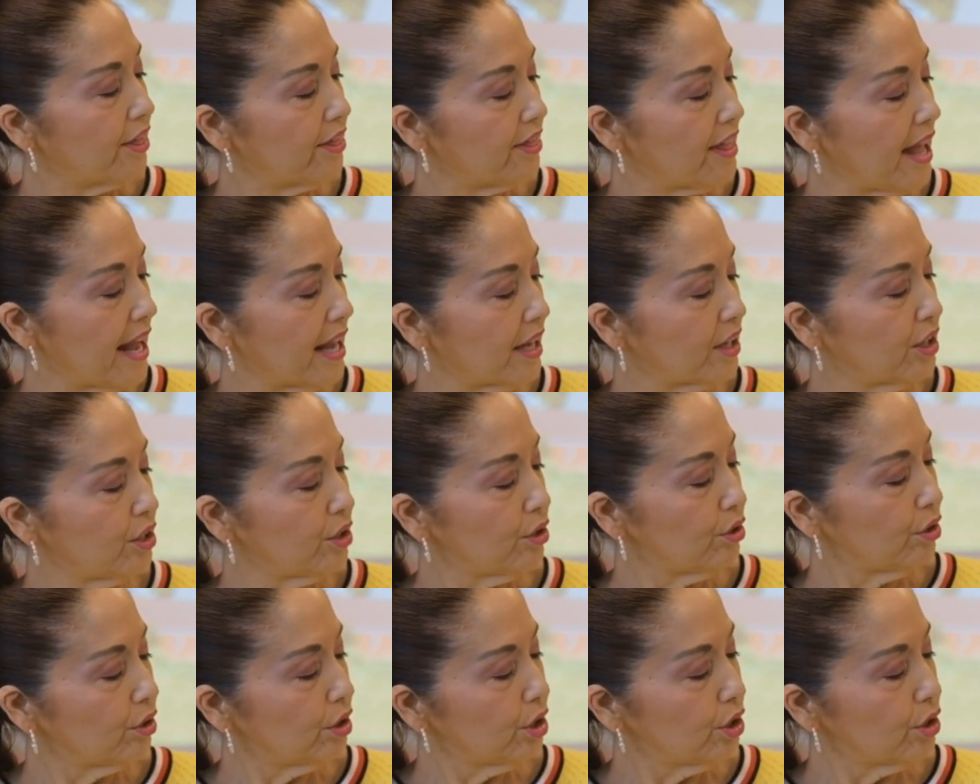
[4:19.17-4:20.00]
"Thank
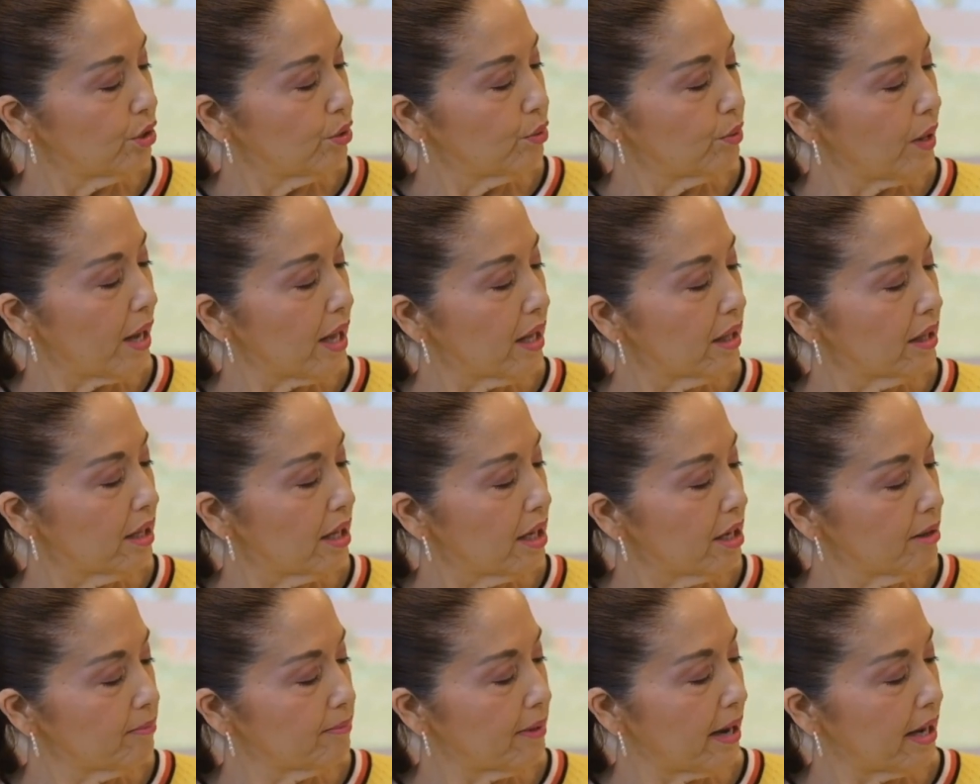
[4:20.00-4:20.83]
you,
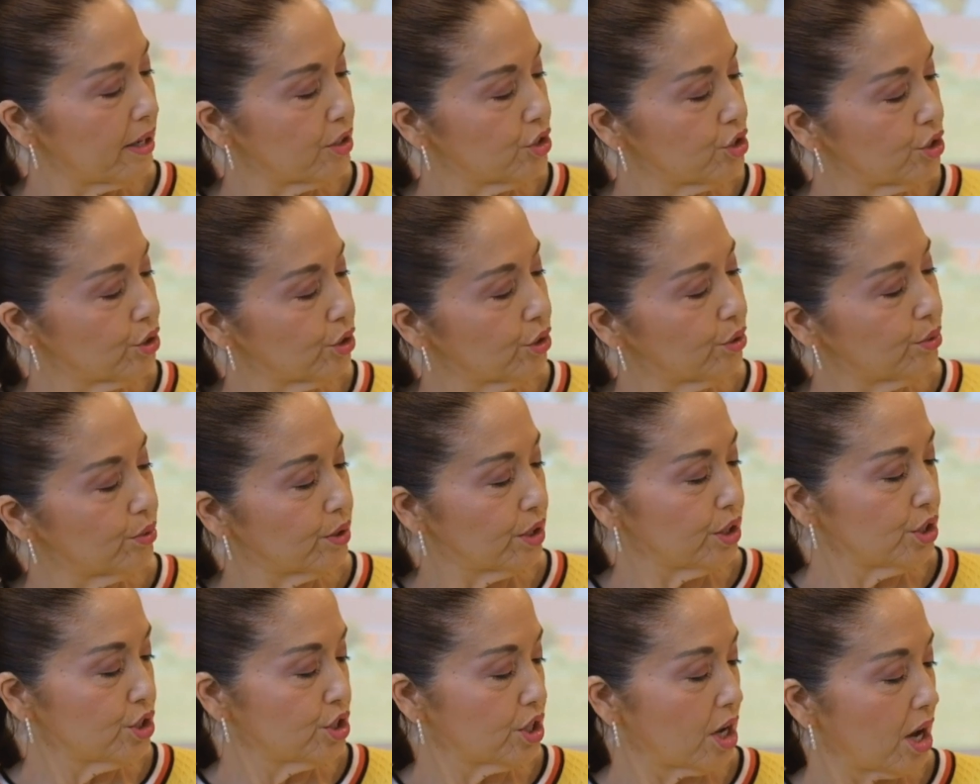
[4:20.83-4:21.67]
Luella, my
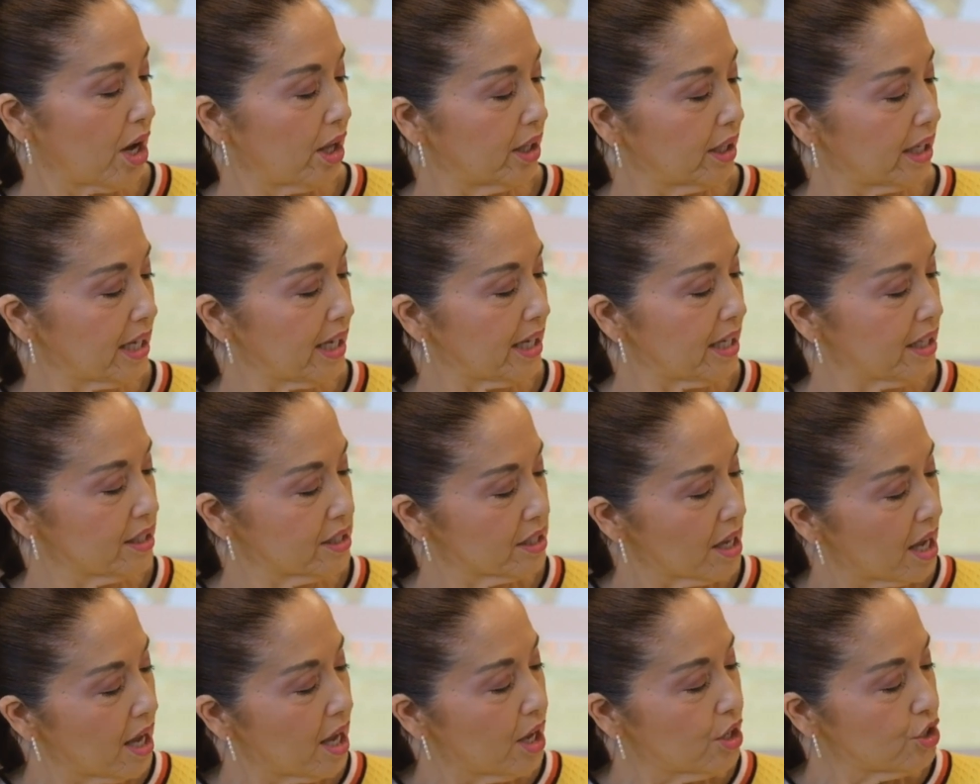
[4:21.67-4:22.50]
children shall
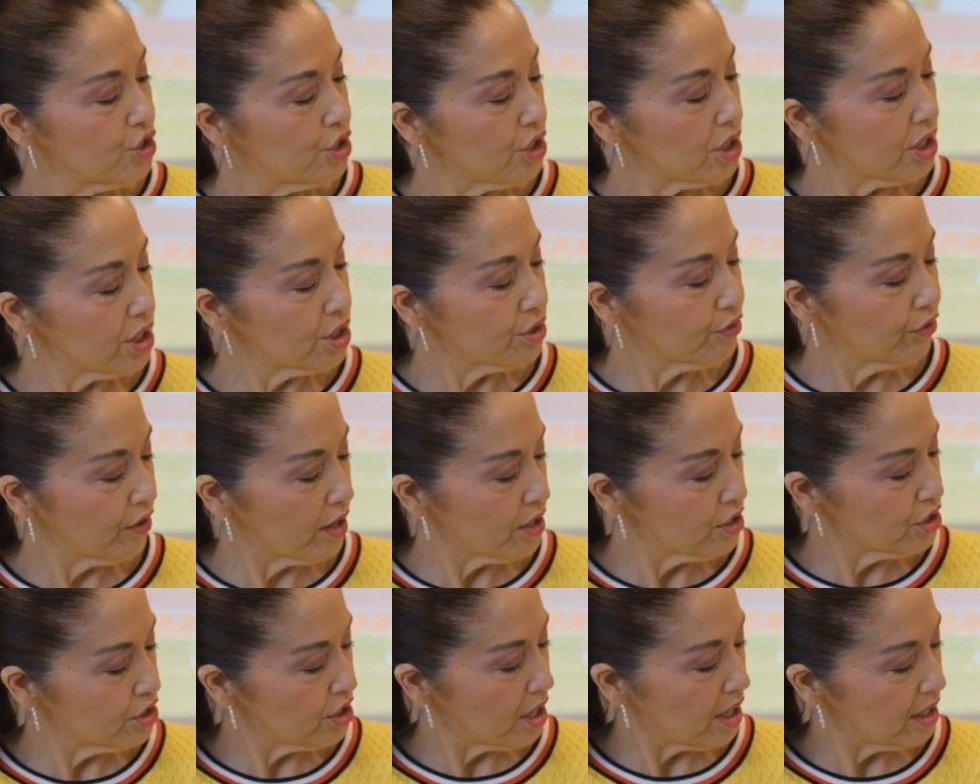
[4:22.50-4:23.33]
eat cheese
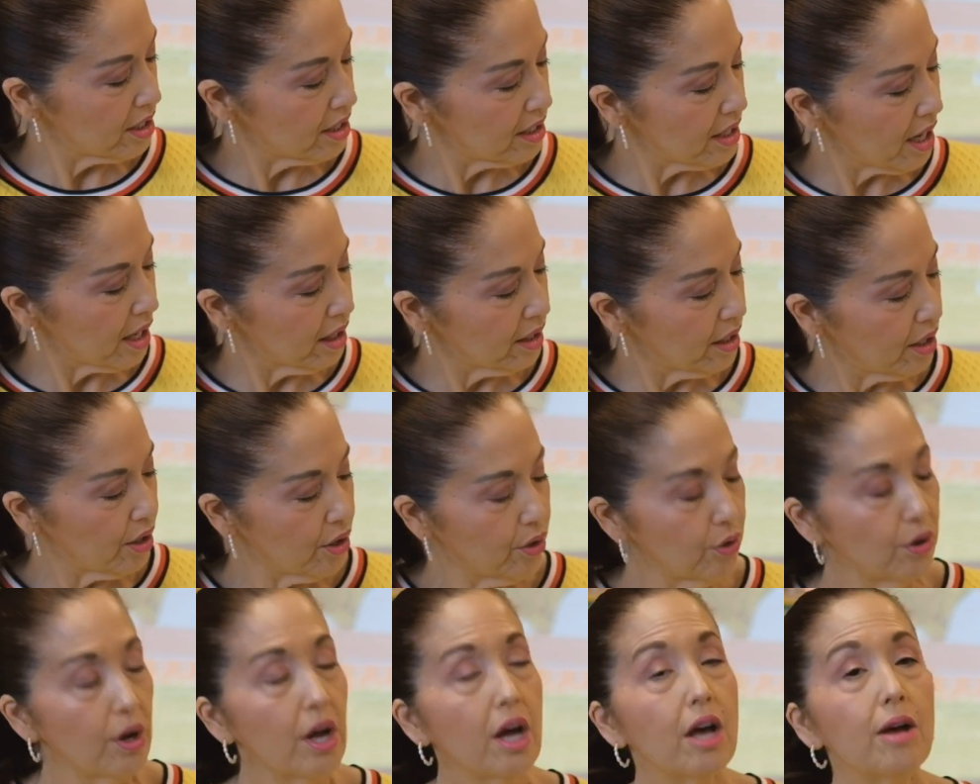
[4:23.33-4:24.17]
fresh and
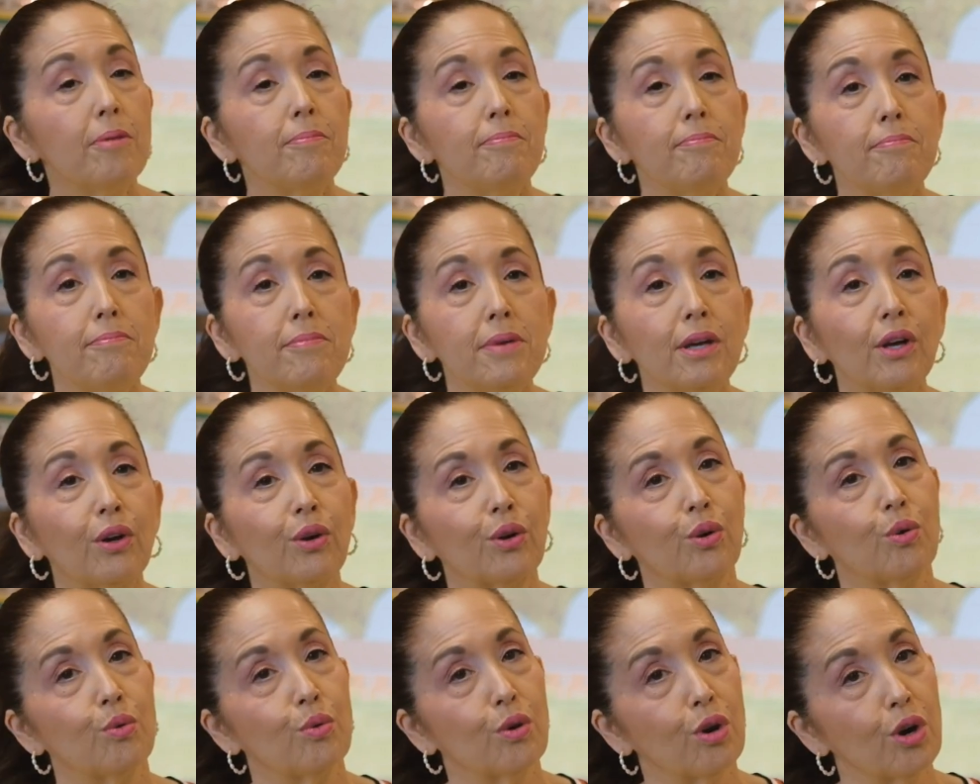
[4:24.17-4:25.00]
yellow,
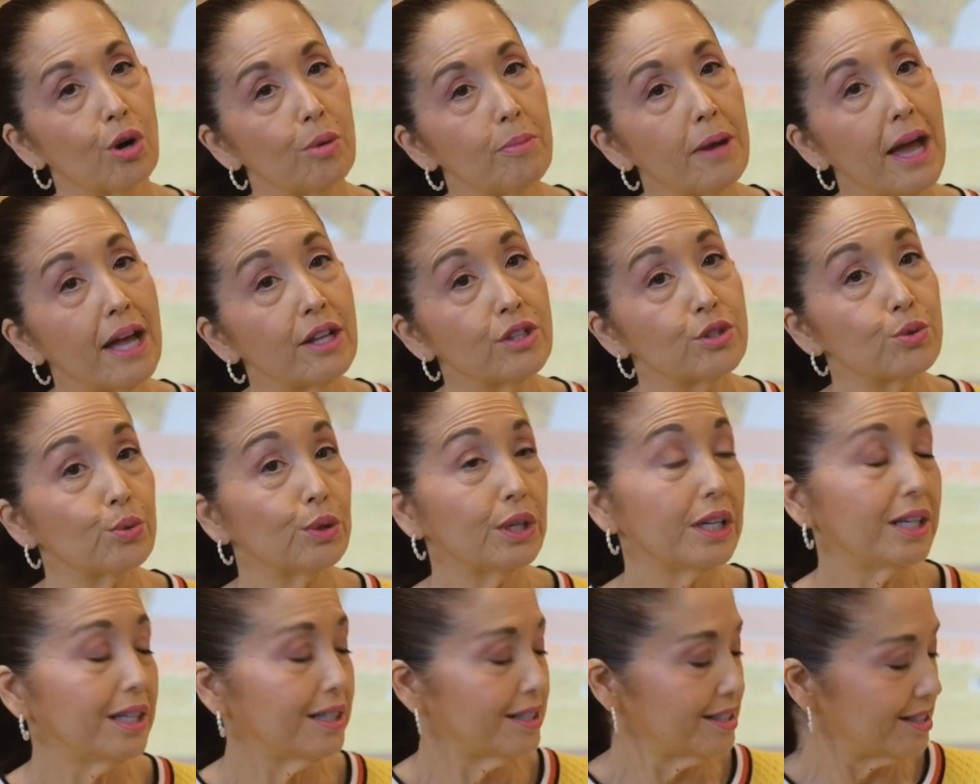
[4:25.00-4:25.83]
milk warm and
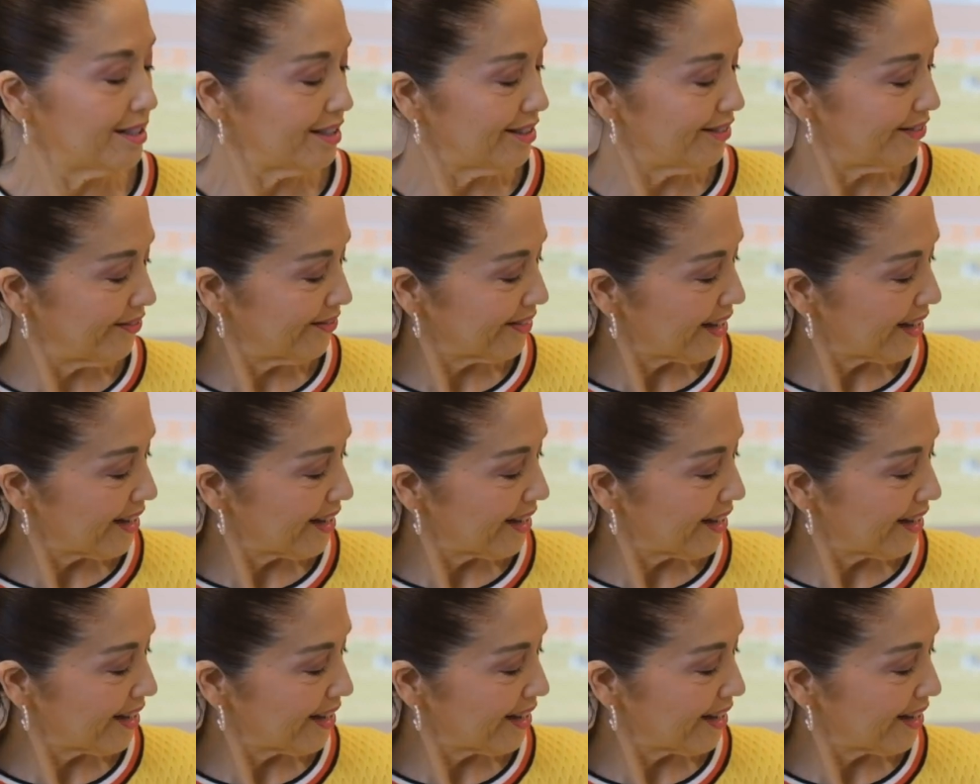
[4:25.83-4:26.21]
sweet."